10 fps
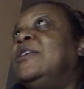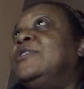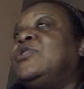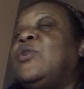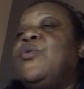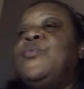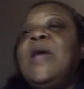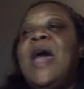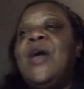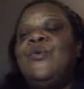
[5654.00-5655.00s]
So we
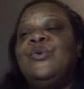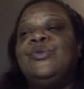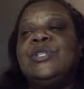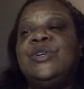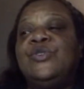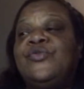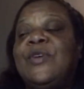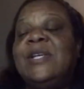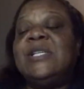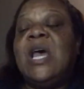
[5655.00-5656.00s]
had all those skilled
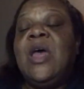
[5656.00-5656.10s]
trades.